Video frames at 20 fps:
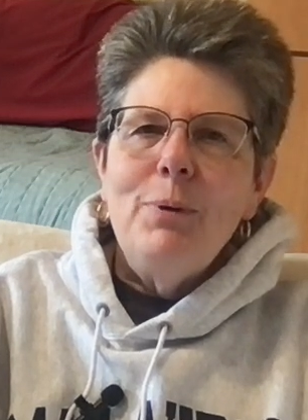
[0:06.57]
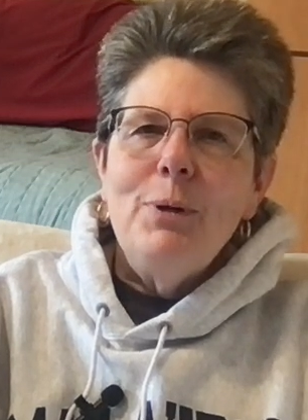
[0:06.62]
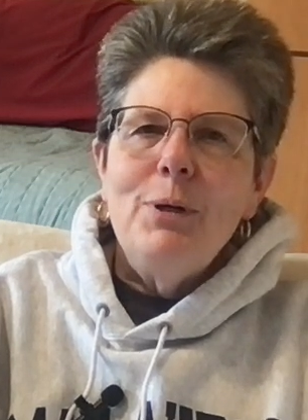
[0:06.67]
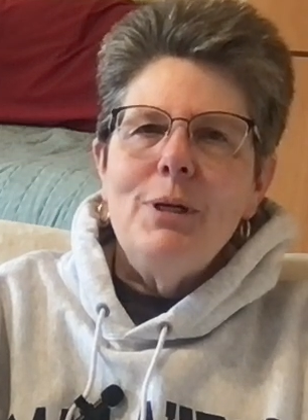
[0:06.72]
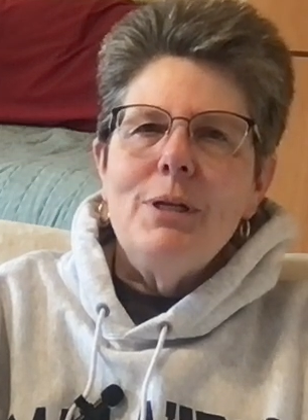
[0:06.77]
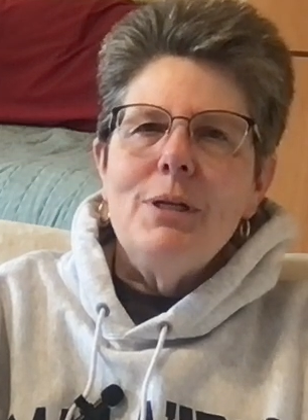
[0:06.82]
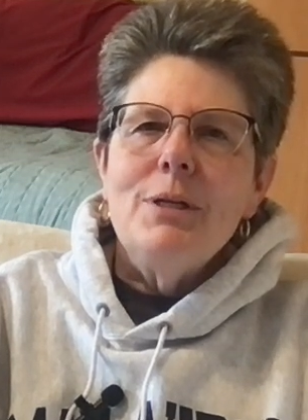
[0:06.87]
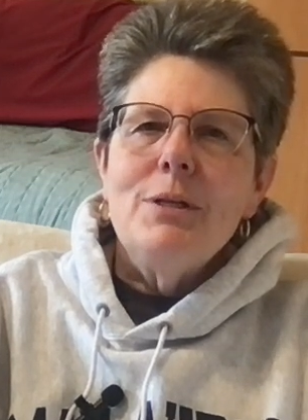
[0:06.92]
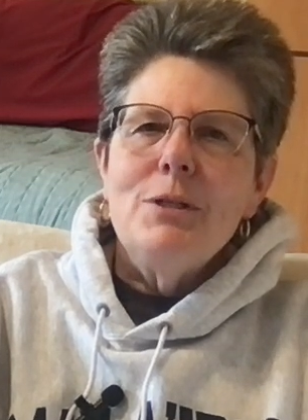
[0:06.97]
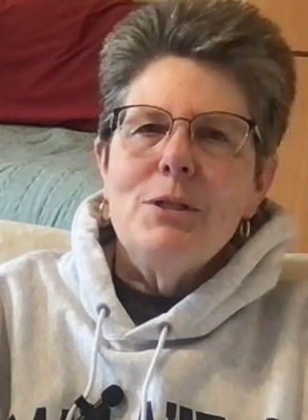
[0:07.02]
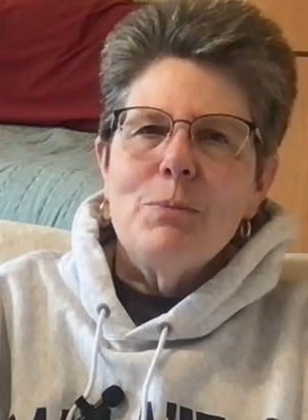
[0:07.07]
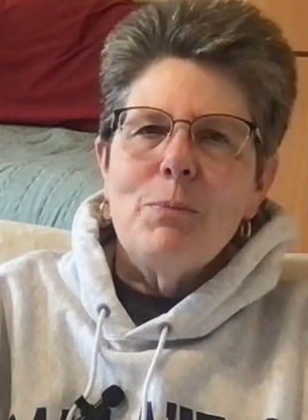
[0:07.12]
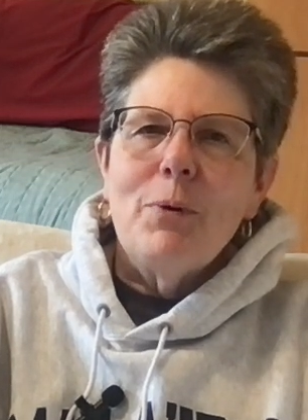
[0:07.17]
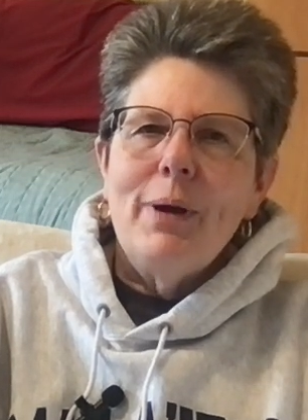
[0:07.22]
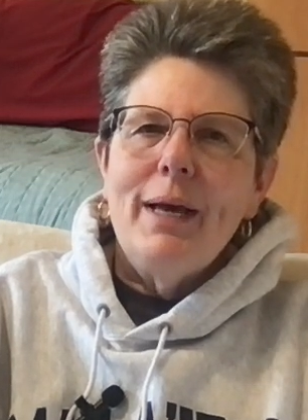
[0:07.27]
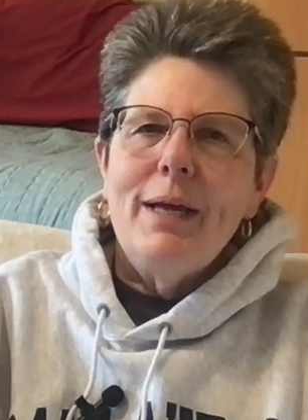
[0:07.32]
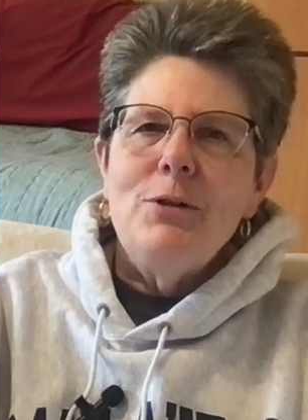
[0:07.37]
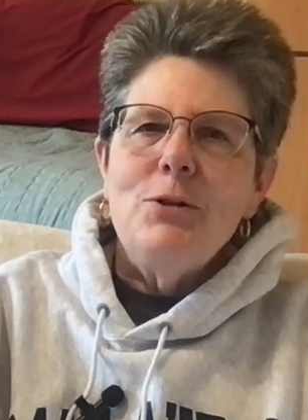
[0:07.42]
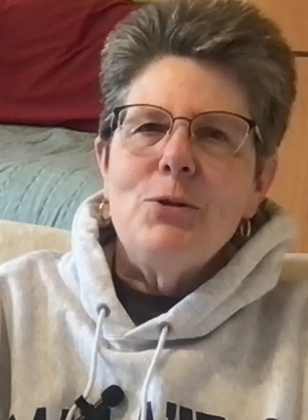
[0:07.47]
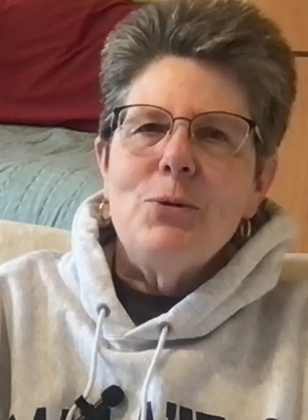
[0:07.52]
Put
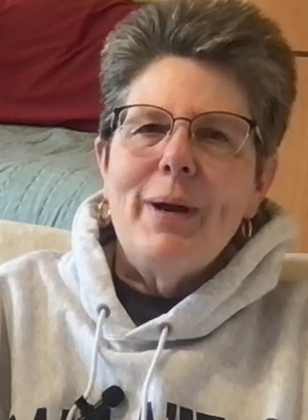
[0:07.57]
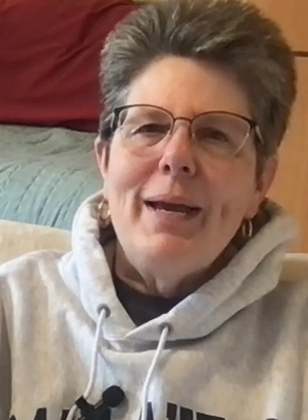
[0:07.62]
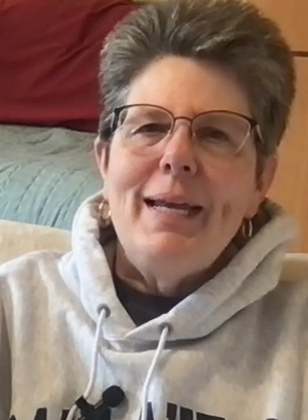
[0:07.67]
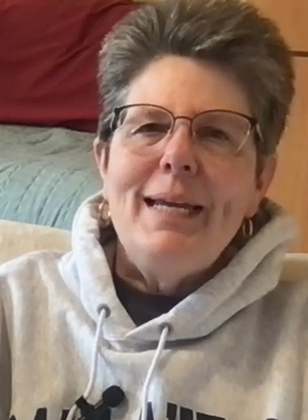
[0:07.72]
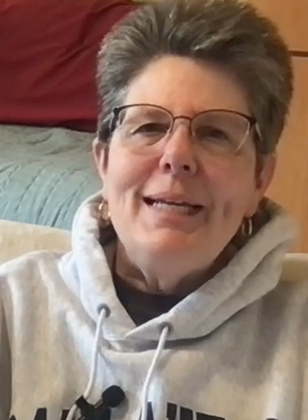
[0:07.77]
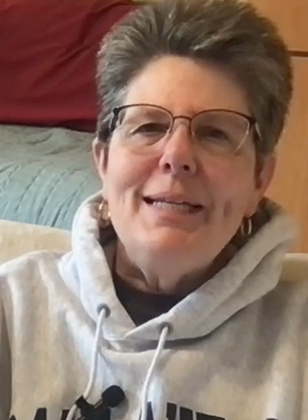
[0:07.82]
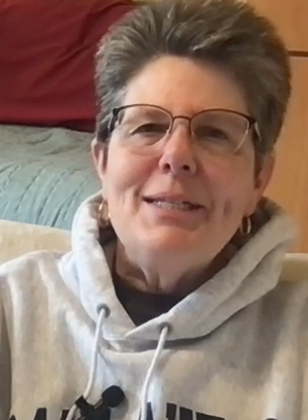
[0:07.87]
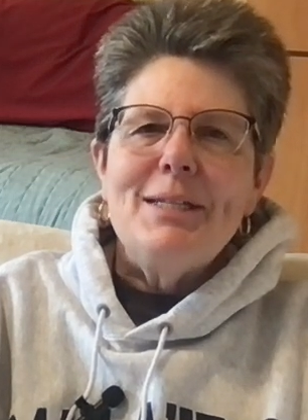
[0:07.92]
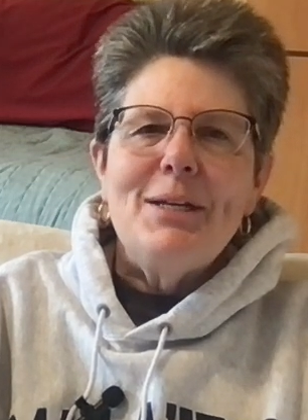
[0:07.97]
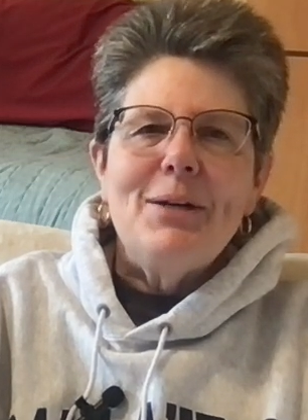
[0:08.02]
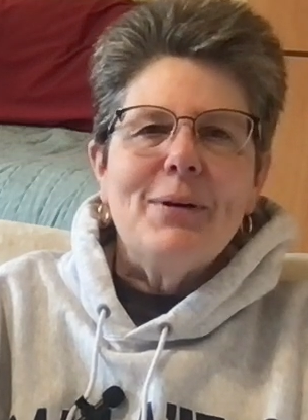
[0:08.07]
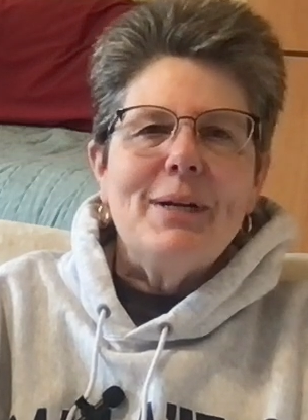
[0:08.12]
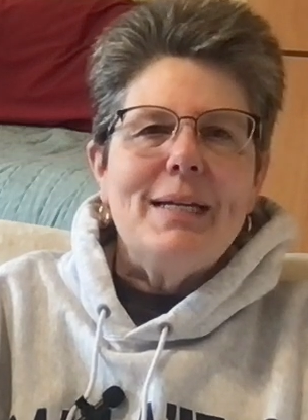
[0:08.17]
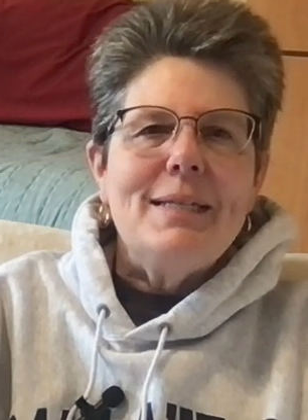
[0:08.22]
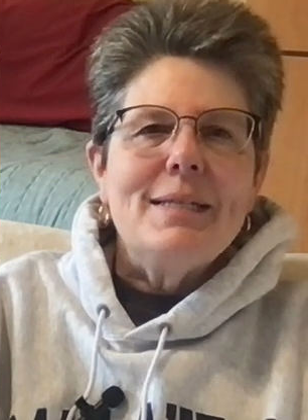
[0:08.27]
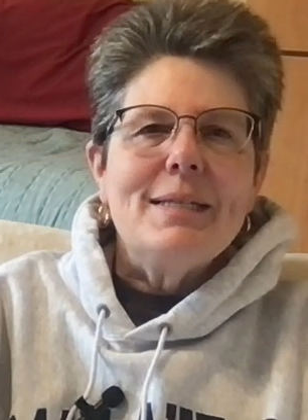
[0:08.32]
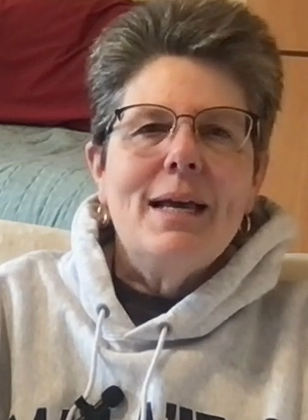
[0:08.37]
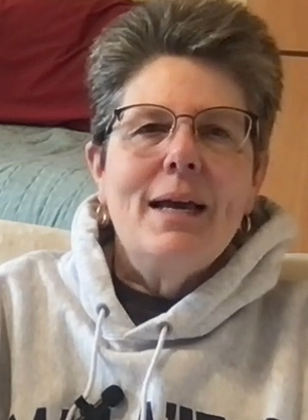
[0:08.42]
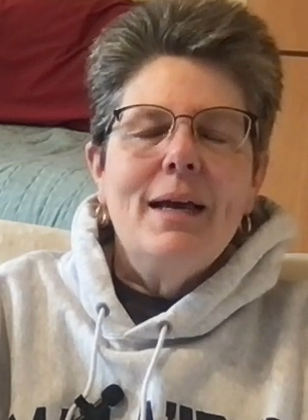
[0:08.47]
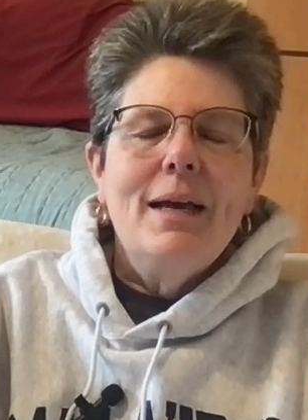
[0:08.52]
Spread Trading
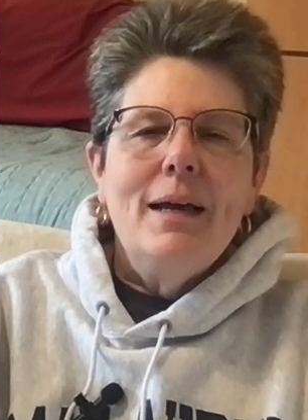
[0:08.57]
Series.